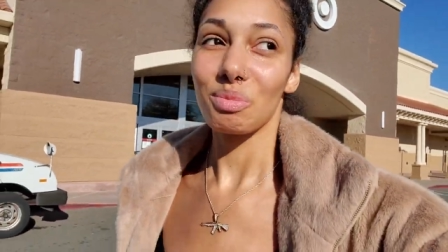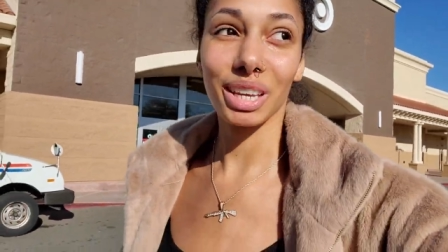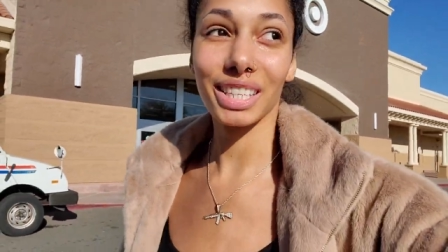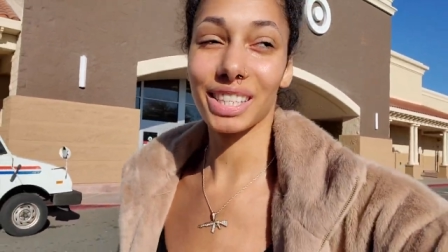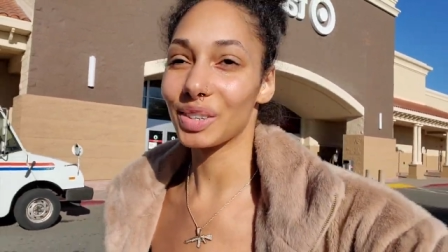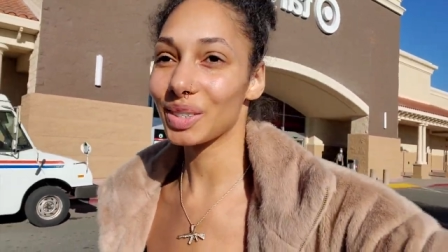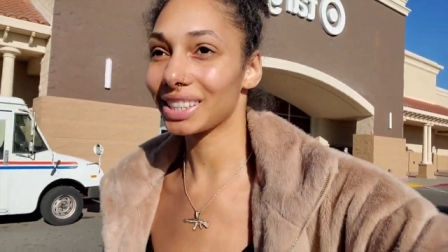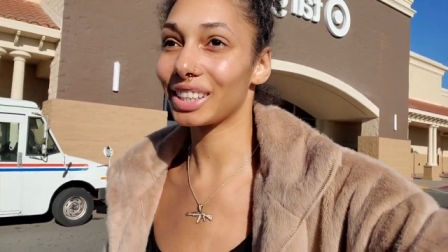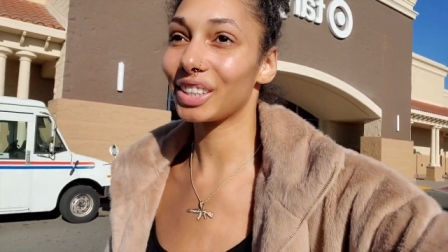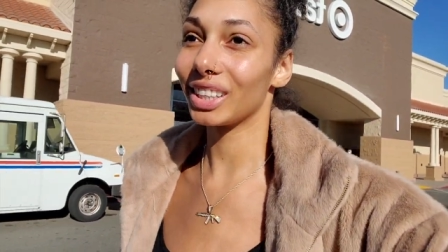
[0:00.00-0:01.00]
because there was
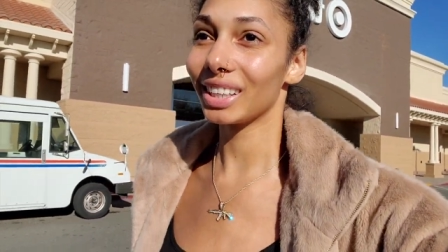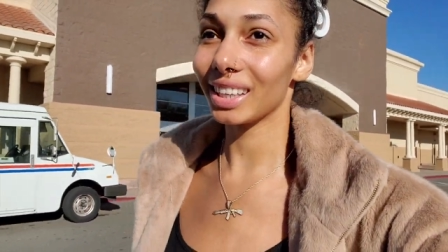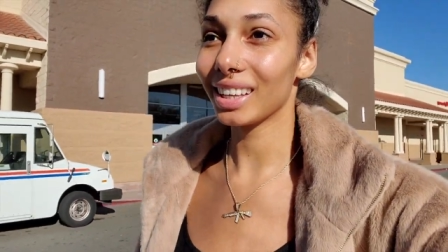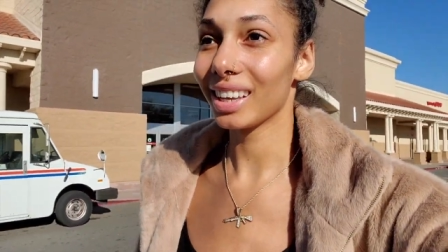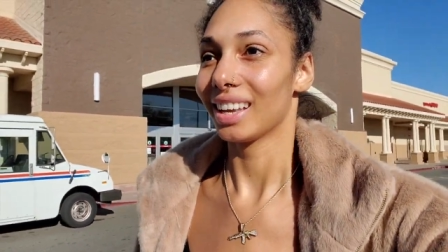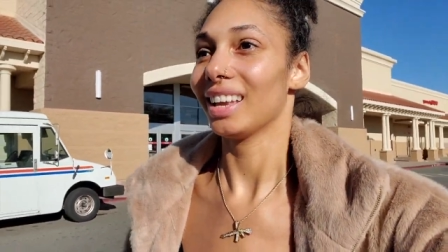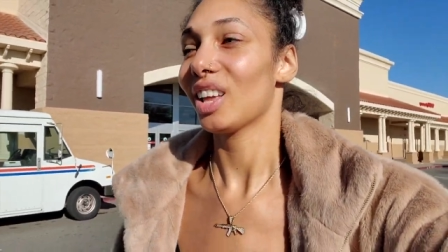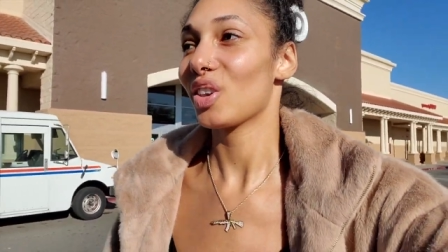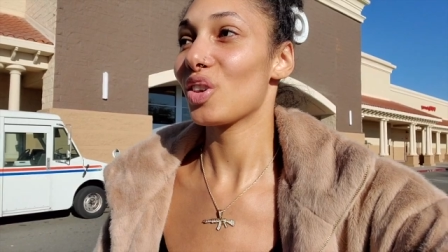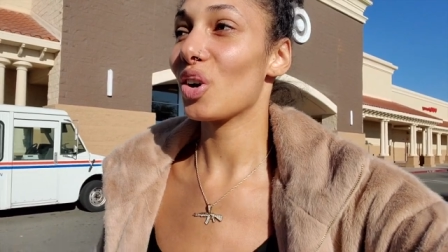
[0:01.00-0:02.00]
literally
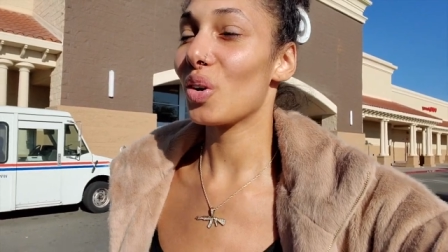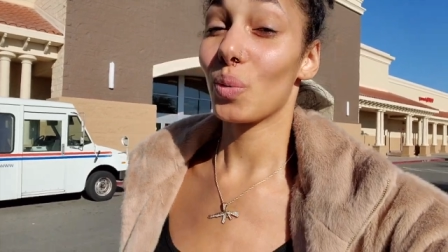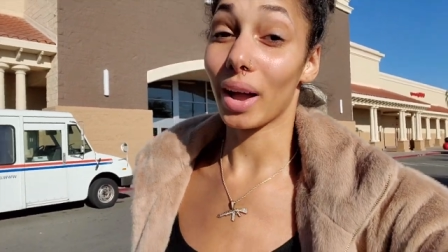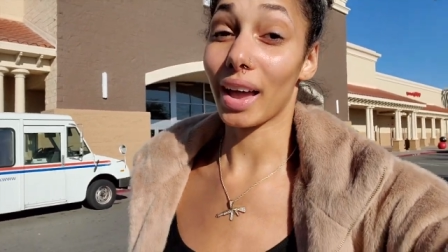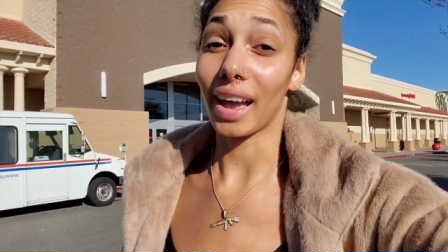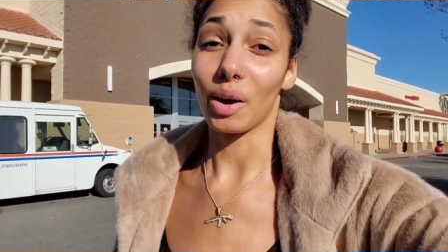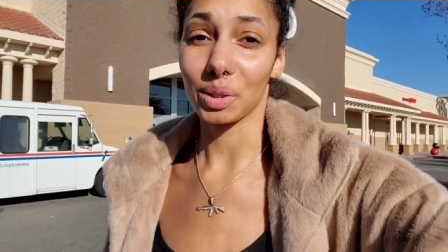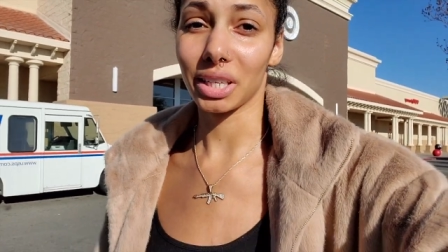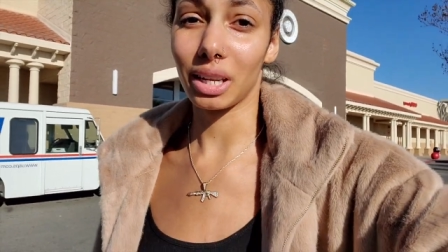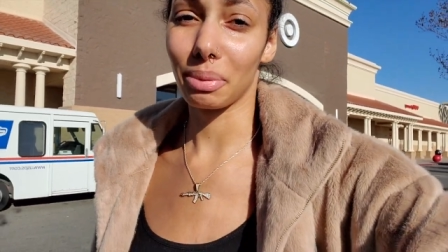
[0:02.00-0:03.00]
no way I
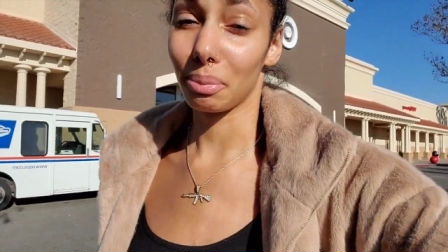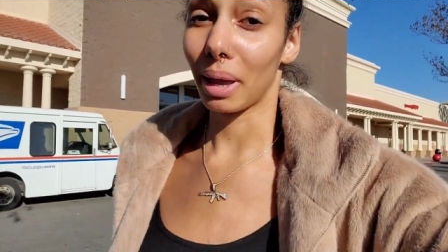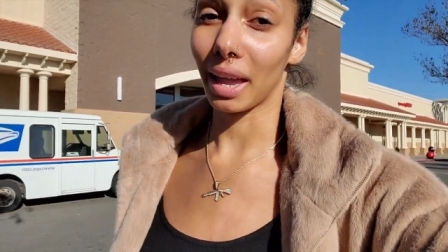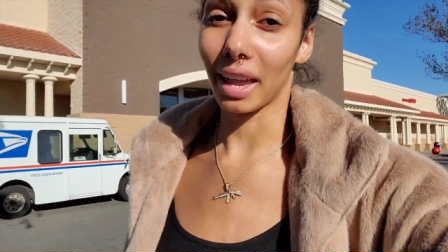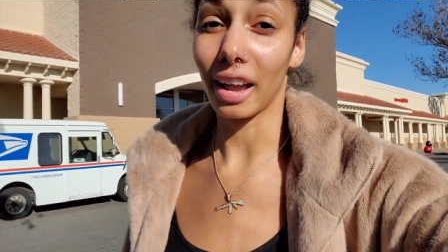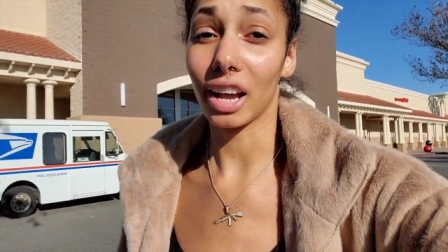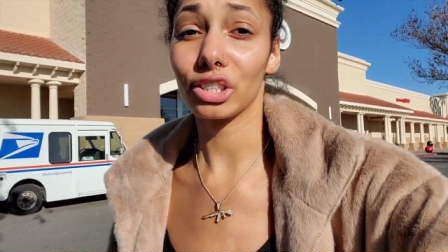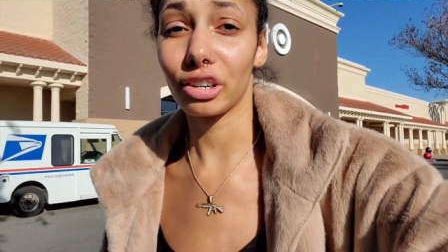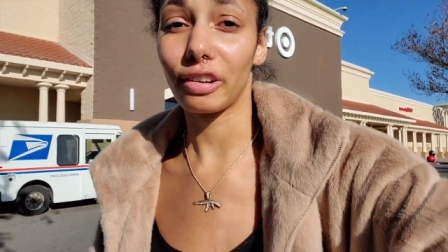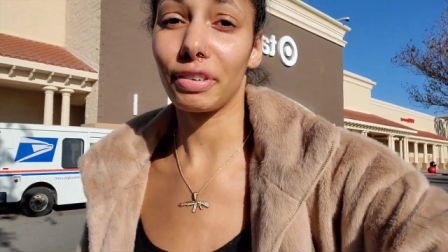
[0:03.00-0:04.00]
was gonna be paying
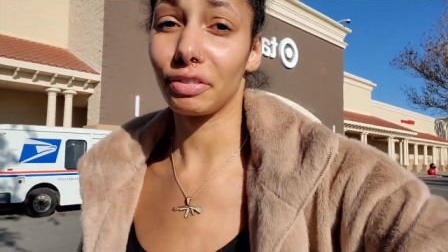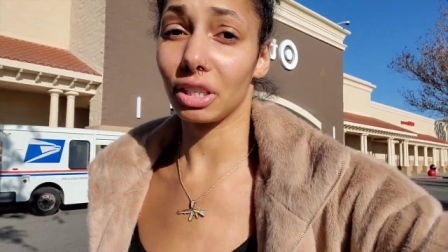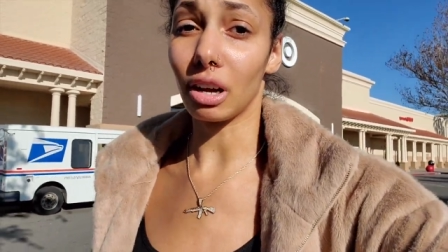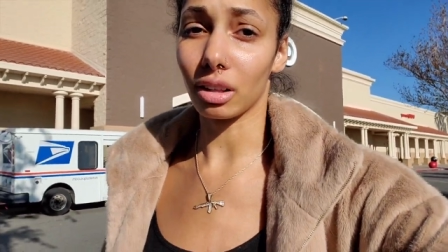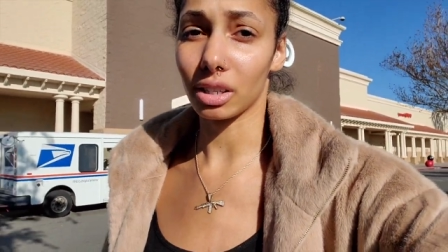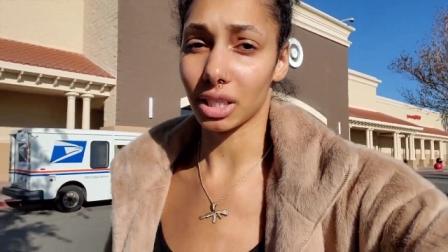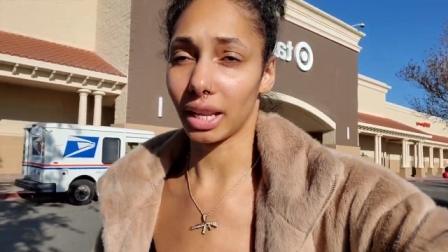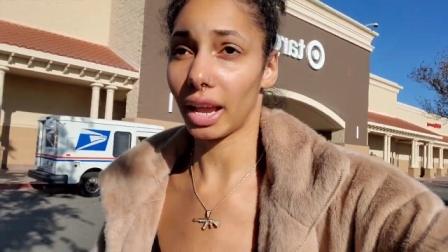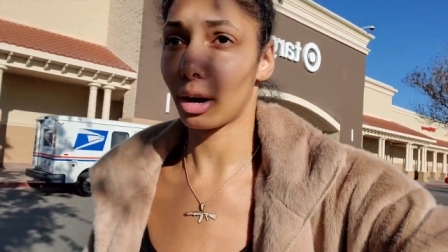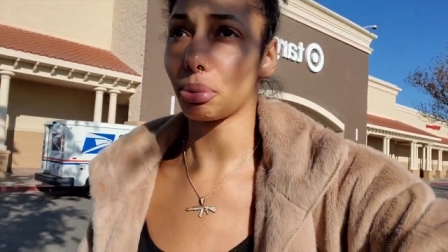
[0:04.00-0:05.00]
$150 in
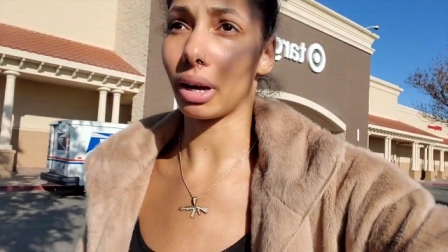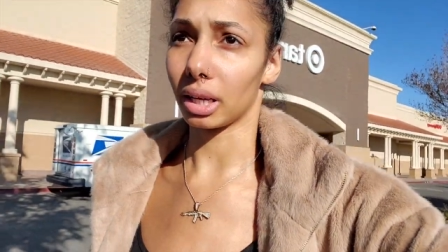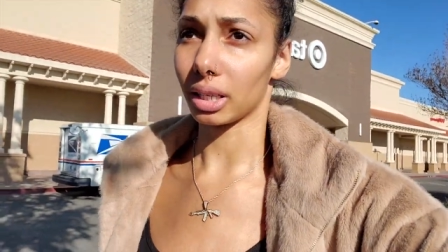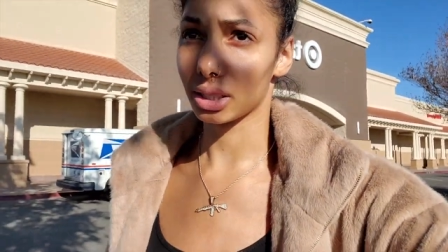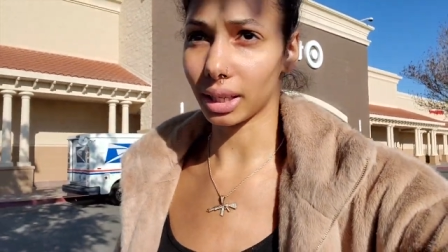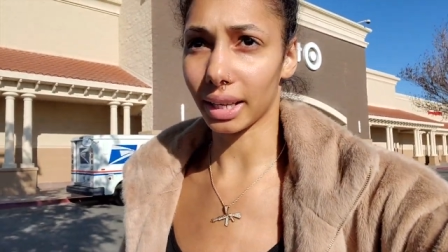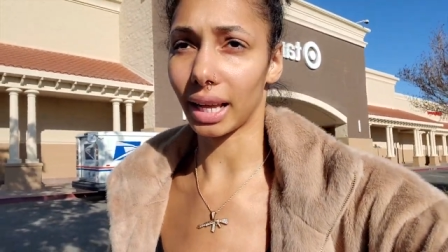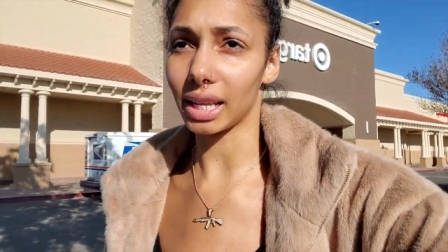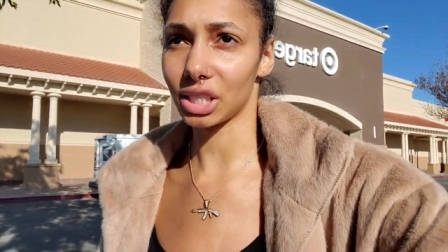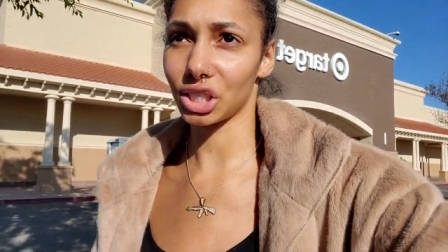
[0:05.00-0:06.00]
hair products. Like
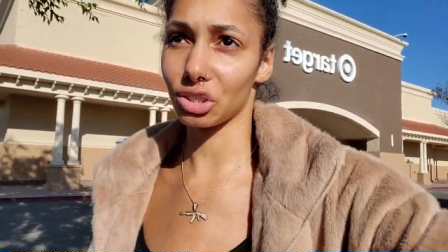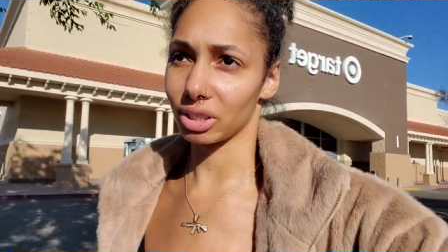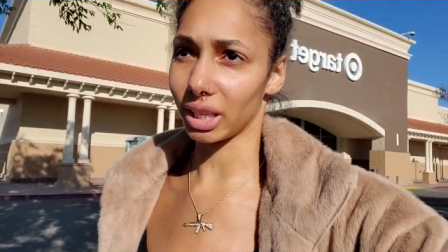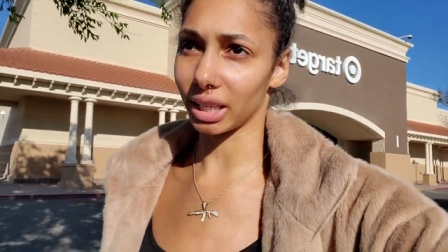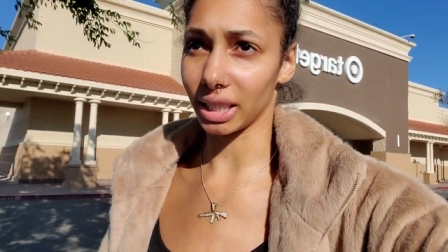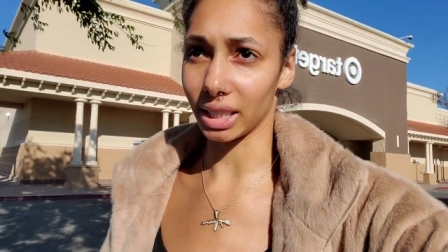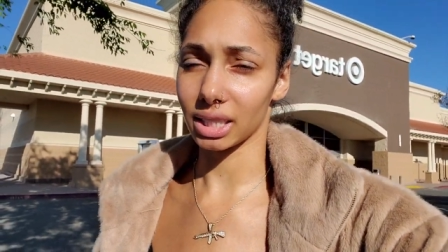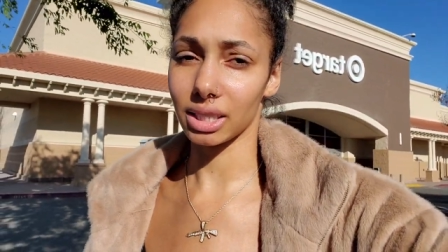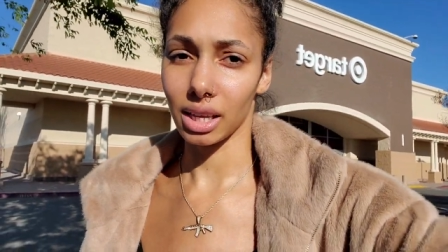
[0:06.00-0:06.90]
that's just ridiculous.